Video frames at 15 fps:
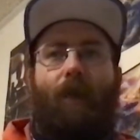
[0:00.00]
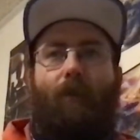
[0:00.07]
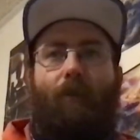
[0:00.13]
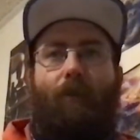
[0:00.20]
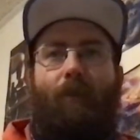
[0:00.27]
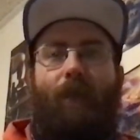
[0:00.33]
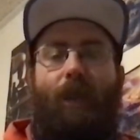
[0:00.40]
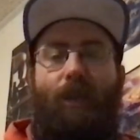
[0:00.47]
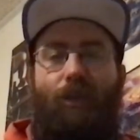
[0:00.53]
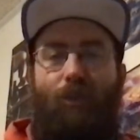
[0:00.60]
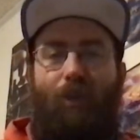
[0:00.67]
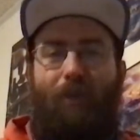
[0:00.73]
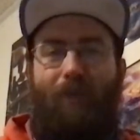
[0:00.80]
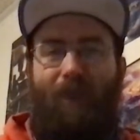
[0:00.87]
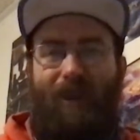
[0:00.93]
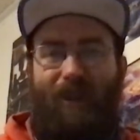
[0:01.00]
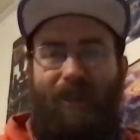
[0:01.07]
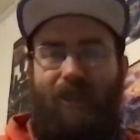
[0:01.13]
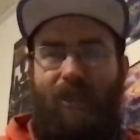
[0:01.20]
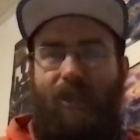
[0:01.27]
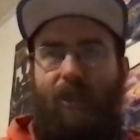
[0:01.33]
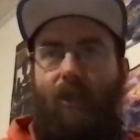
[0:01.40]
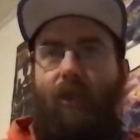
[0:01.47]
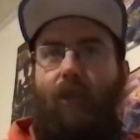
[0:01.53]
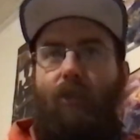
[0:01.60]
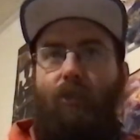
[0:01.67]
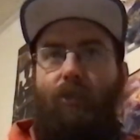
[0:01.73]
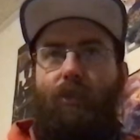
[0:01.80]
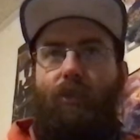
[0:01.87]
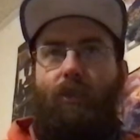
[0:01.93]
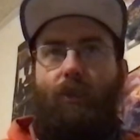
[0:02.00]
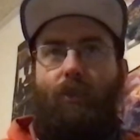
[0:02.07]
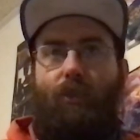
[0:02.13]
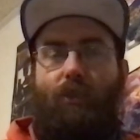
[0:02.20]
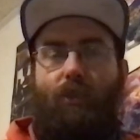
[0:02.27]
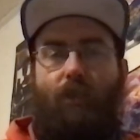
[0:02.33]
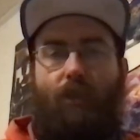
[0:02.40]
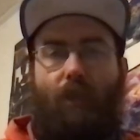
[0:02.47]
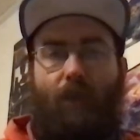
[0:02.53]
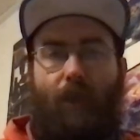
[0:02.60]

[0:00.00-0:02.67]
But I do admit, during the dinner scene,